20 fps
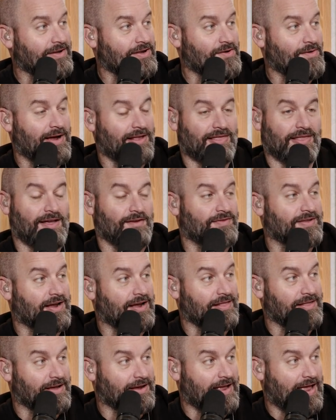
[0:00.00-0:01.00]
You know, I love to
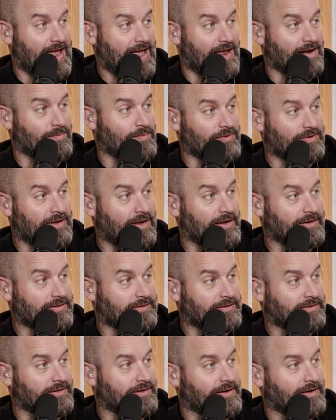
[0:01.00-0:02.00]
collect animal
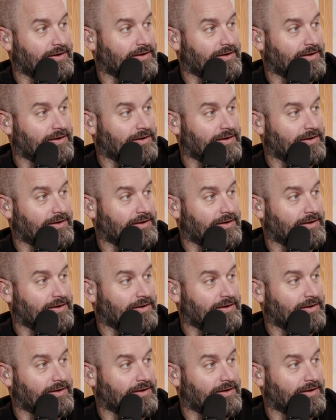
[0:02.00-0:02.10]
tusks,